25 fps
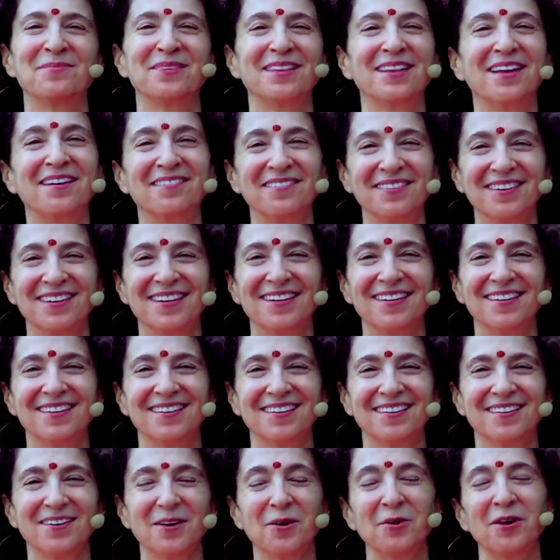beloved,
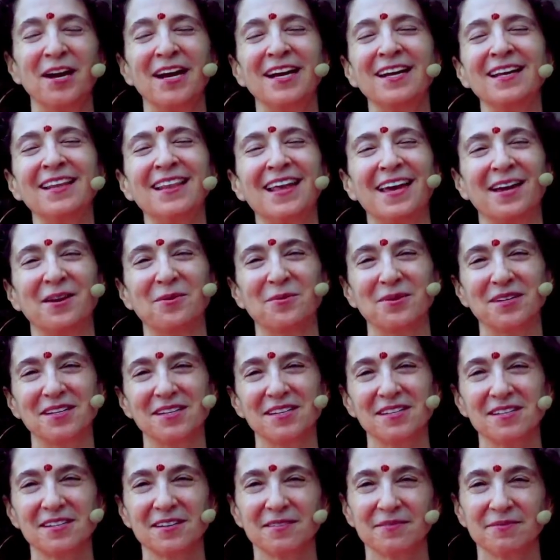or any
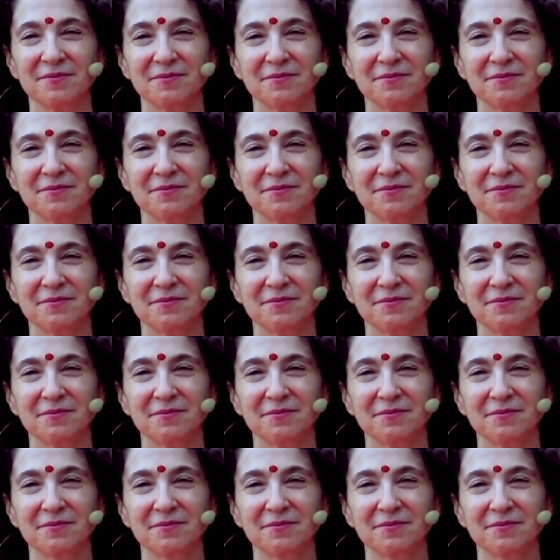language.